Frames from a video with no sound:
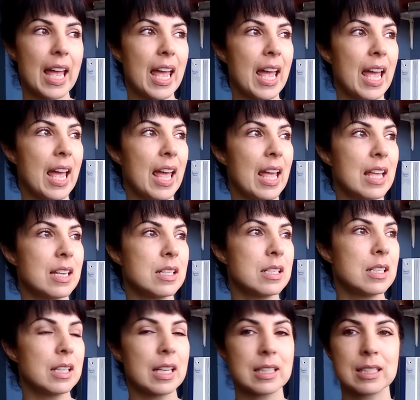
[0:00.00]
and
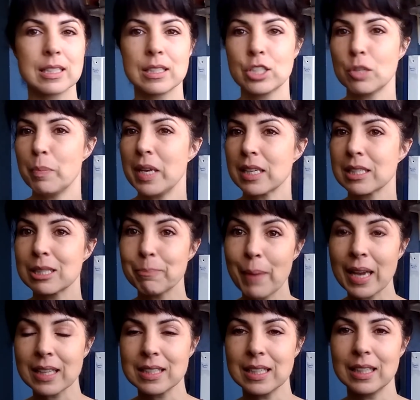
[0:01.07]
it should be
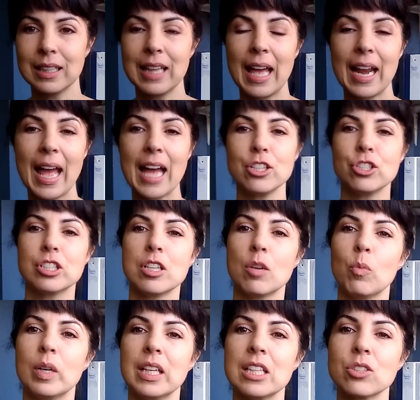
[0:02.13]
expected that as
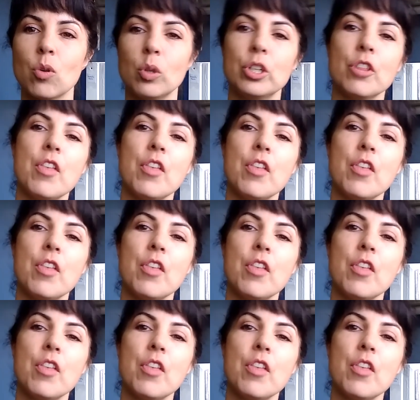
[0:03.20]
someone gets older,